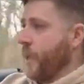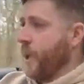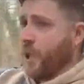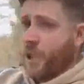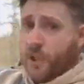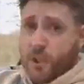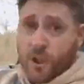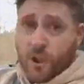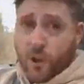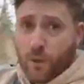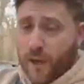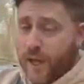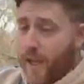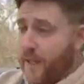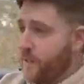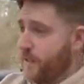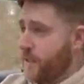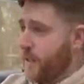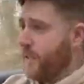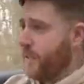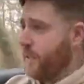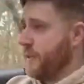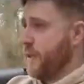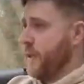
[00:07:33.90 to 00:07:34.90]
ULEZ,
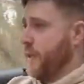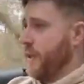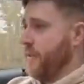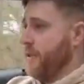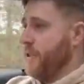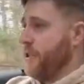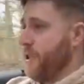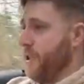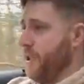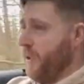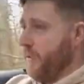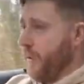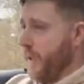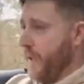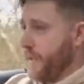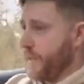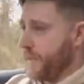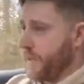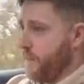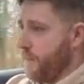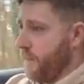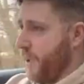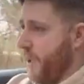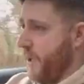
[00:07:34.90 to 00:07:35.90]
this car is ULEZ
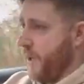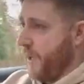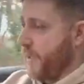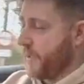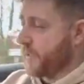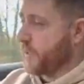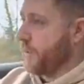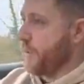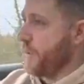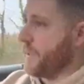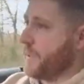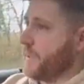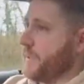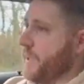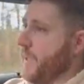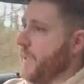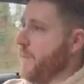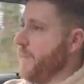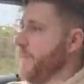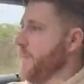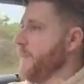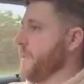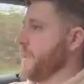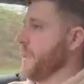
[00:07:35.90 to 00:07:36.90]
compliant, so it's
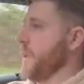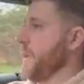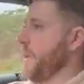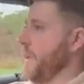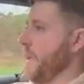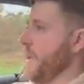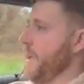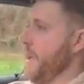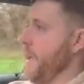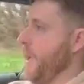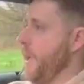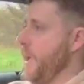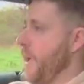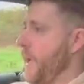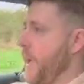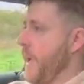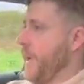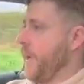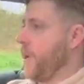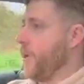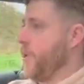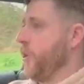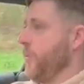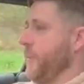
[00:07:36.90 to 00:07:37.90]
deemed
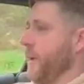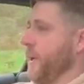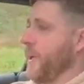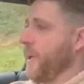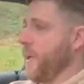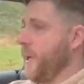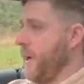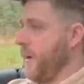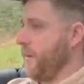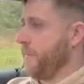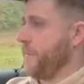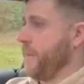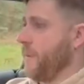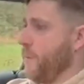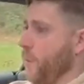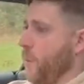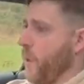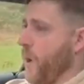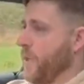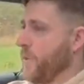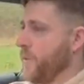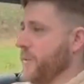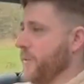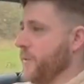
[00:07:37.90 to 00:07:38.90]
economic enough in
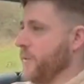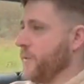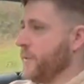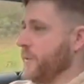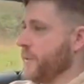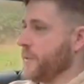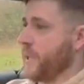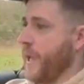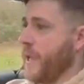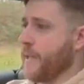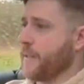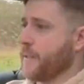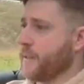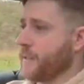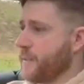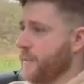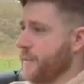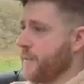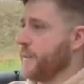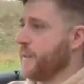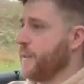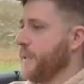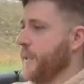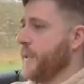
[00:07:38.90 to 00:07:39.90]
one sense